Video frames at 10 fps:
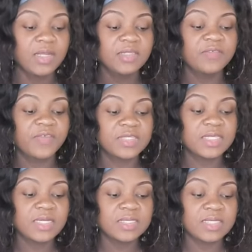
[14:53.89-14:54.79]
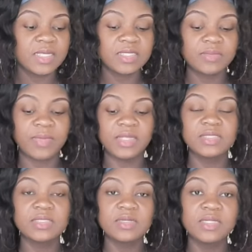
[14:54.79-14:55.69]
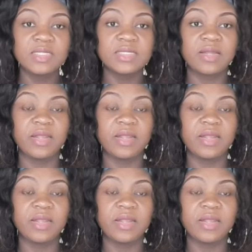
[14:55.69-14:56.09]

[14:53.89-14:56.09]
to facilitate my studies at